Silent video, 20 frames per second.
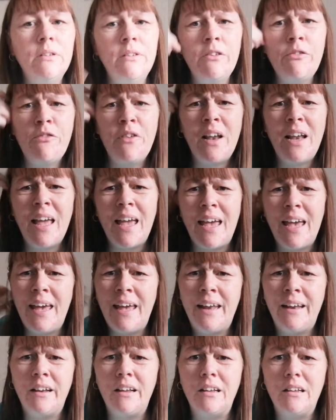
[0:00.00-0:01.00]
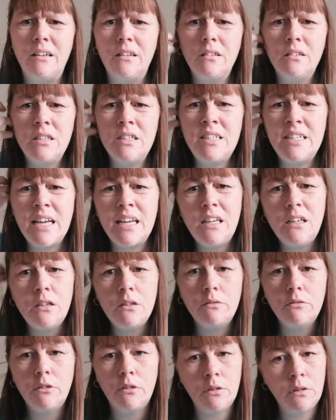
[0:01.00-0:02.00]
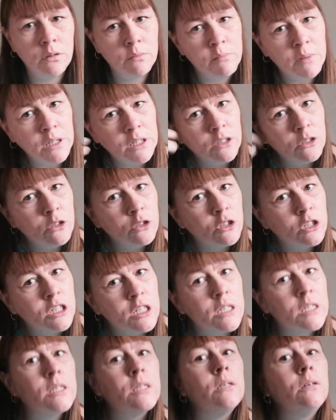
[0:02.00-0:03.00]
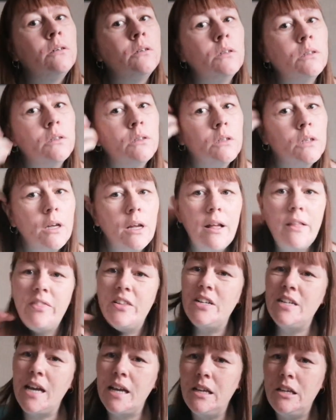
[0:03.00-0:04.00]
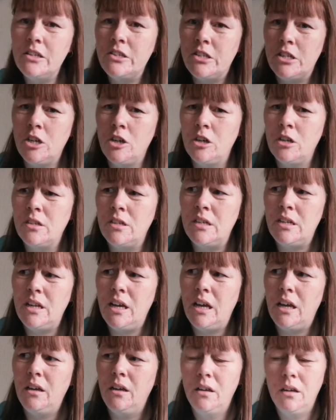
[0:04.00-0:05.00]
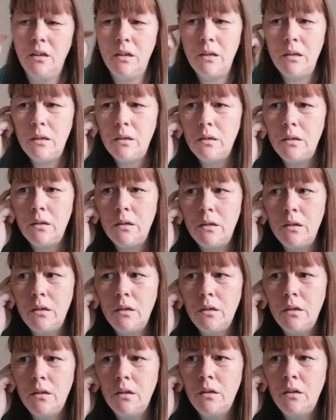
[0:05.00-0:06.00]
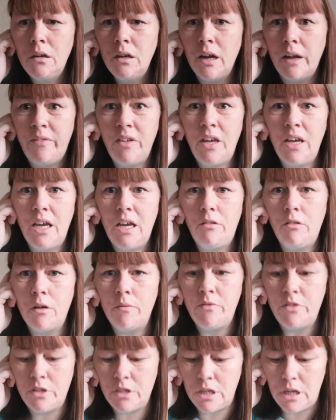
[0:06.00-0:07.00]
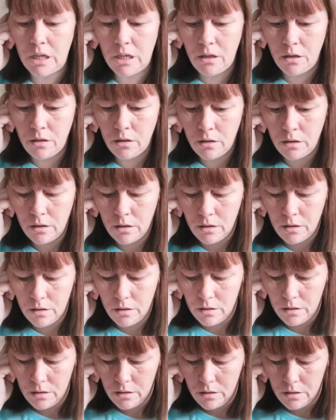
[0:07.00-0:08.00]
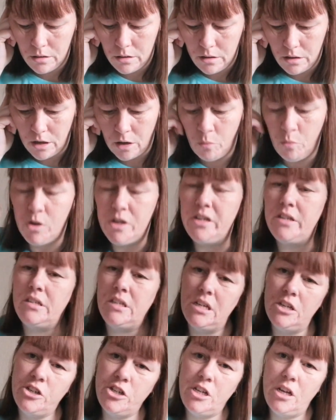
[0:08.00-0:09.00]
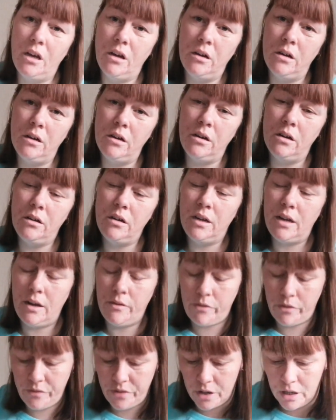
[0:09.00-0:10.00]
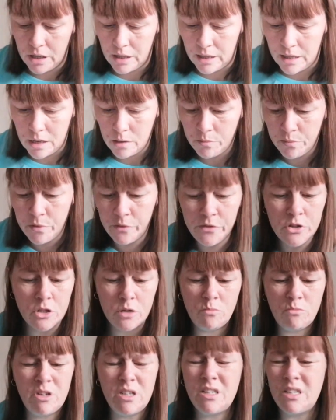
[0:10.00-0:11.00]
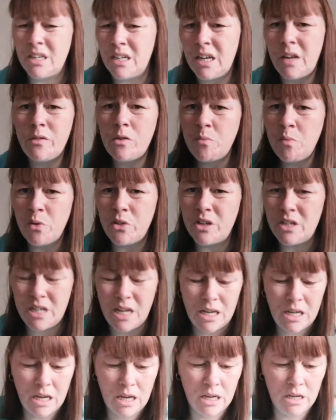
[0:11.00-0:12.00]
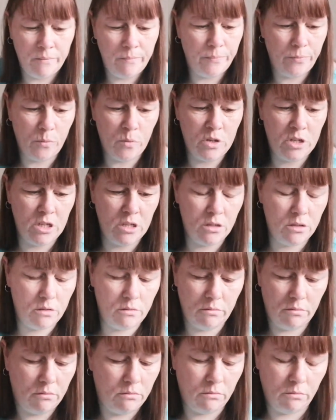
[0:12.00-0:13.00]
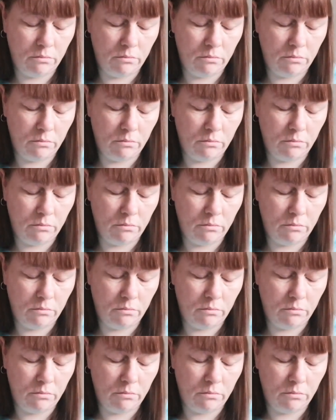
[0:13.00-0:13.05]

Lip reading: you fill it in, the date, oh my goodness, the date you started it, and the year obviously, and what you stitched it on and everything like that. But for some reason I never put the date in, which is,